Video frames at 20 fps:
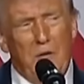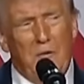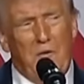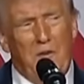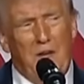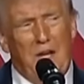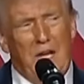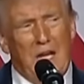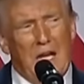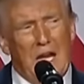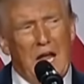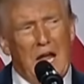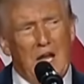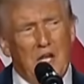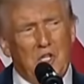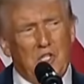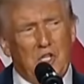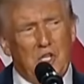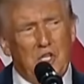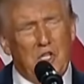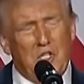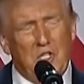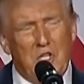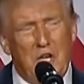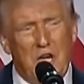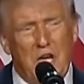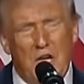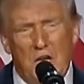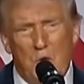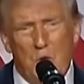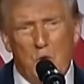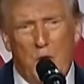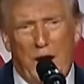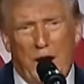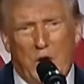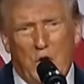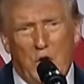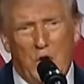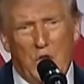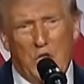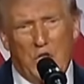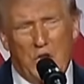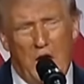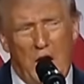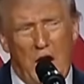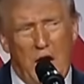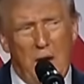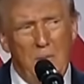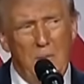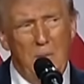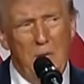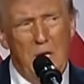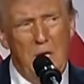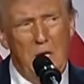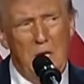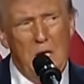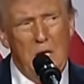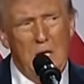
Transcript: We defeated ISIS in record time,